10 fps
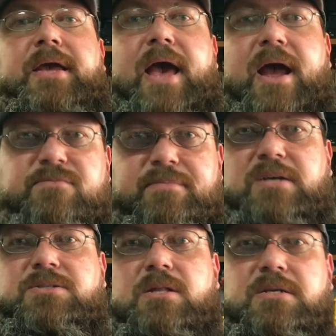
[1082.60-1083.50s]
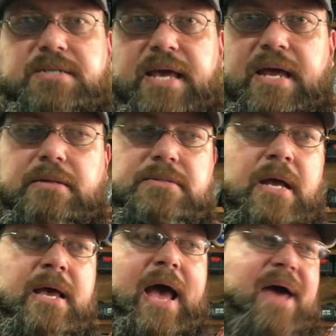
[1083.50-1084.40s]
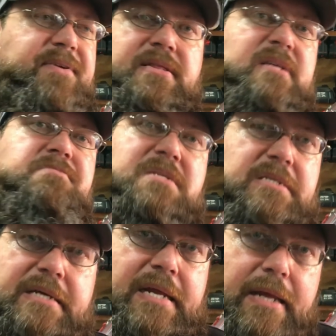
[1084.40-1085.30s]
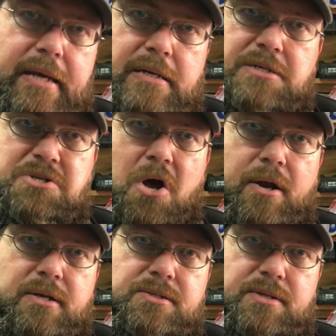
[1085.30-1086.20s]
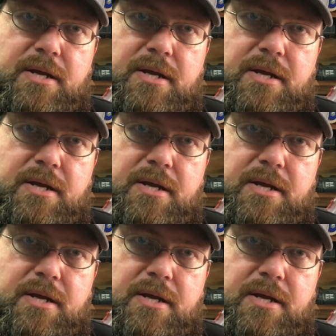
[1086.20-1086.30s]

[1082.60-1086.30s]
yeah, everybody saw these gains." I think that's misleading and dishonest,